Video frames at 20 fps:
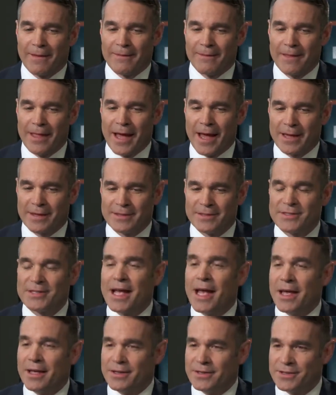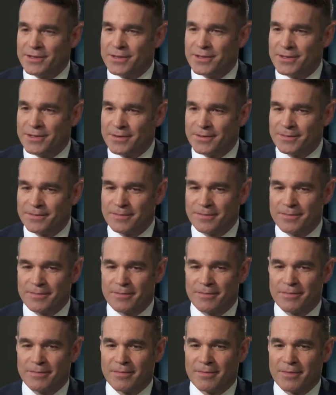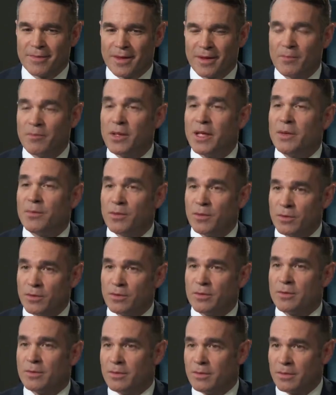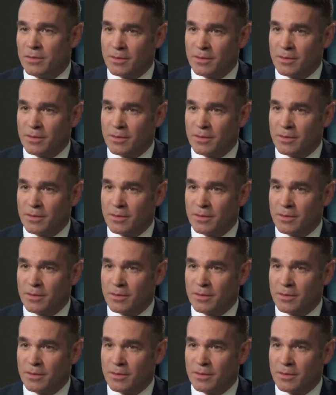that says people